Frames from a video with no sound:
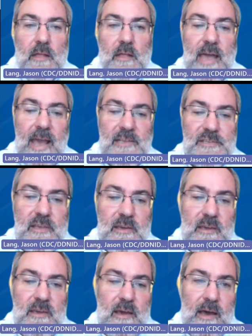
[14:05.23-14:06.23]

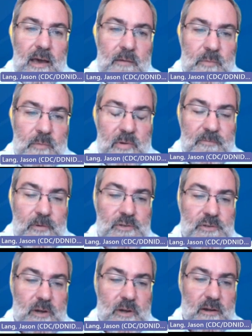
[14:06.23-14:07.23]
Lastly, when we
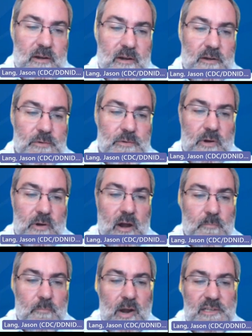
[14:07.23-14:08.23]
first started our
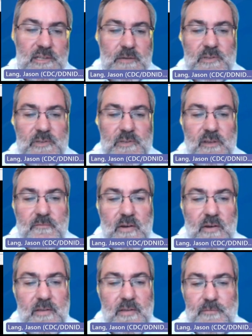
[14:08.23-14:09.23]
scorecard project, we saw
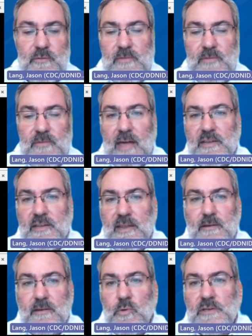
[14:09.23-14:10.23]
very few
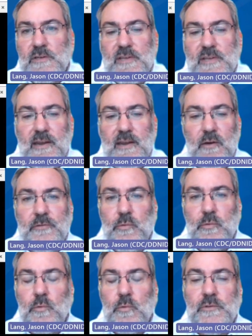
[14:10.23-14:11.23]
validated worksite health
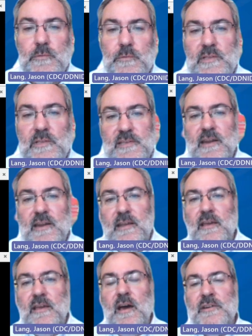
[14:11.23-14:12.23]
tools, ones that
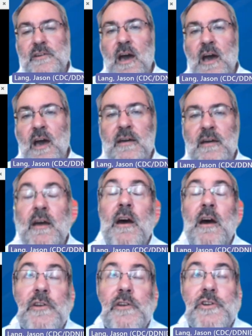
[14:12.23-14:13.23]
had
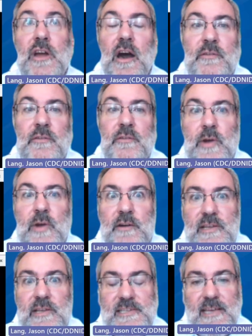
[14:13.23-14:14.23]
undergone
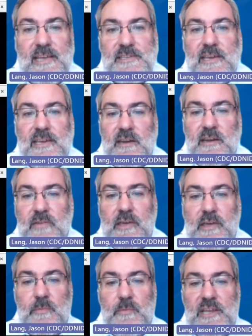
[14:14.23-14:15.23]
rigorous testing and
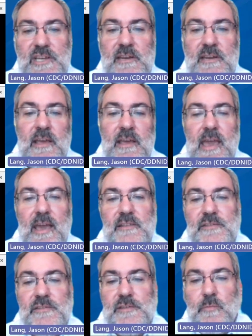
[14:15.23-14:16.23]
evaluation.
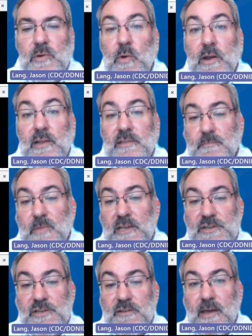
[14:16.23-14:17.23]
And so we wanted to make
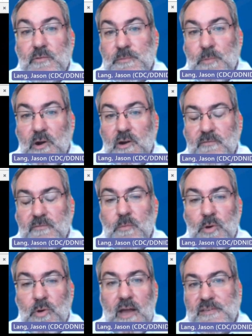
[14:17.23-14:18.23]
sure that was part of our
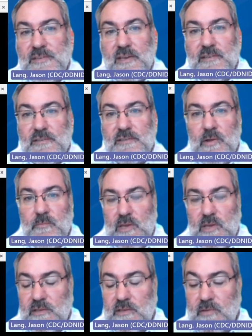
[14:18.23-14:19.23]
process when
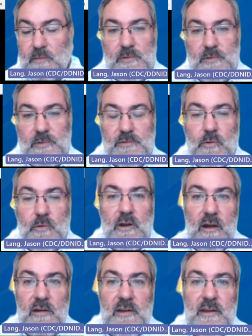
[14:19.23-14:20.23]
we developed the
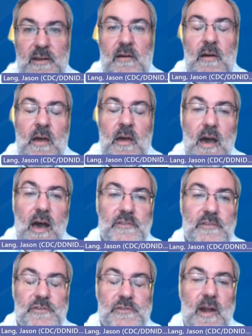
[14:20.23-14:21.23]
scorecard. And I'll
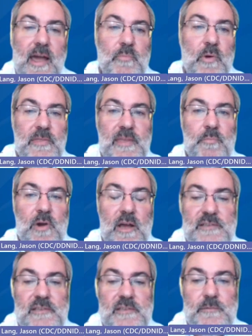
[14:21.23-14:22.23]
describe what that
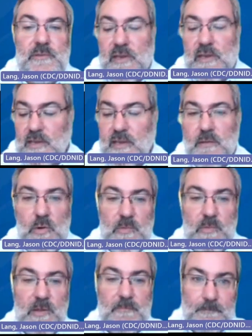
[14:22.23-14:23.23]
process was like in a
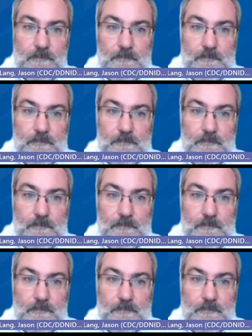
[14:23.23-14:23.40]
moment.